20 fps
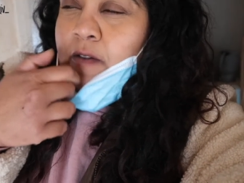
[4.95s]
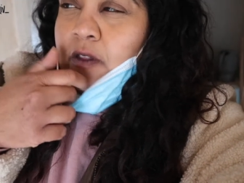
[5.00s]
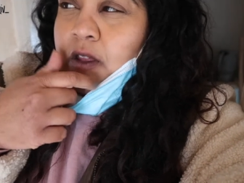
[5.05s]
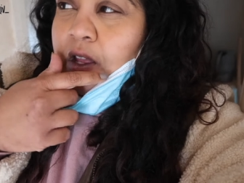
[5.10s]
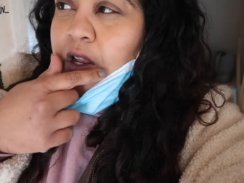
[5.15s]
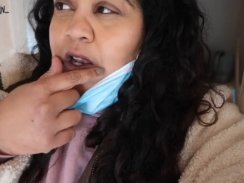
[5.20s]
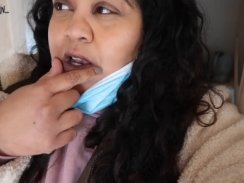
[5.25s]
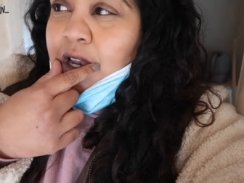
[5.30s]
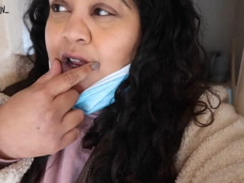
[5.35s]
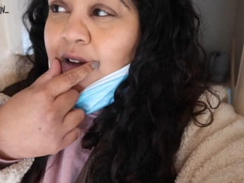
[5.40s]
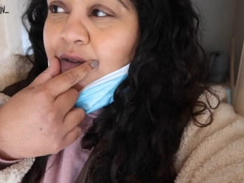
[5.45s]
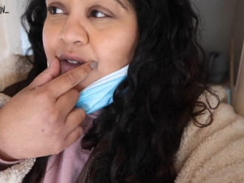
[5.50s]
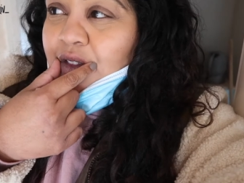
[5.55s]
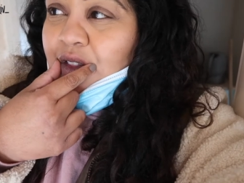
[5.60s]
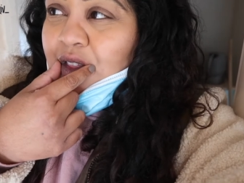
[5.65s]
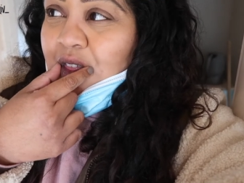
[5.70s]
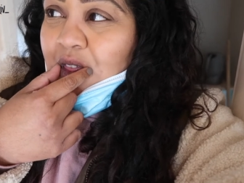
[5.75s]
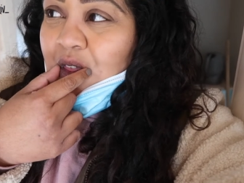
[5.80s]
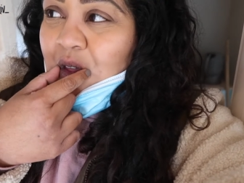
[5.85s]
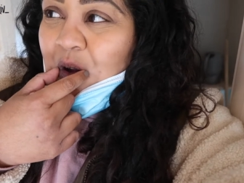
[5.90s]
the
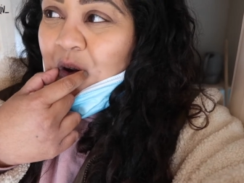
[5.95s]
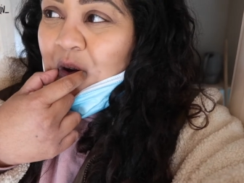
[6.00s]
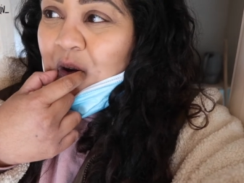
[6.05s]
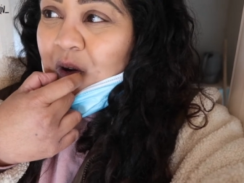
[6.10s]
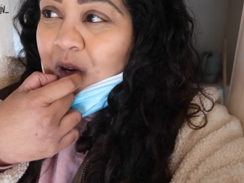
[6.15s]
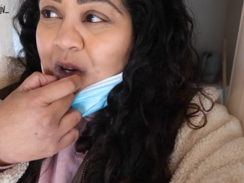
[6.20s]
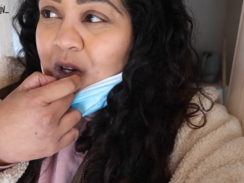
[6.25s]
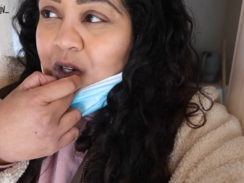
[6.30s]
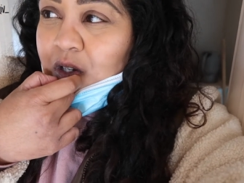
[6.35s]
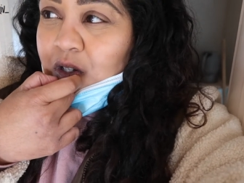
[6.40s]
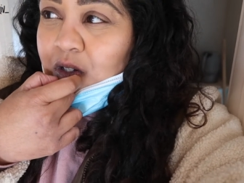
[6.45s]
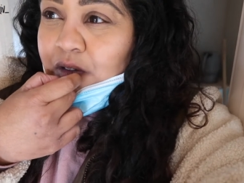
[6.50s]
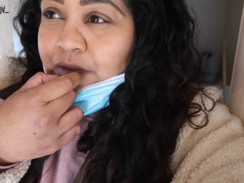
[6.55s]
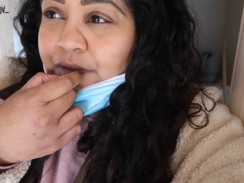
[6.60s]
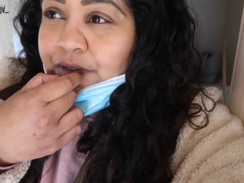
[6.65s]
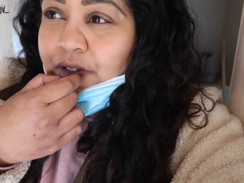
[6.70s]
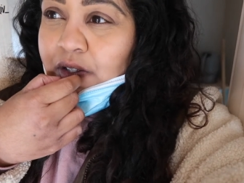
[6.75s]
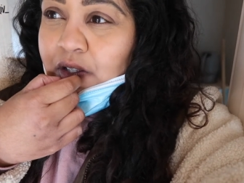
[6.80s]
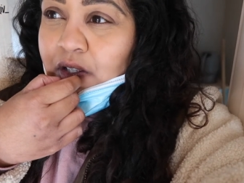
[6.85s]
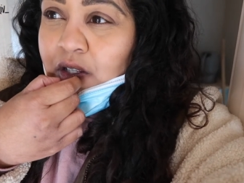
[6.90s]
11th of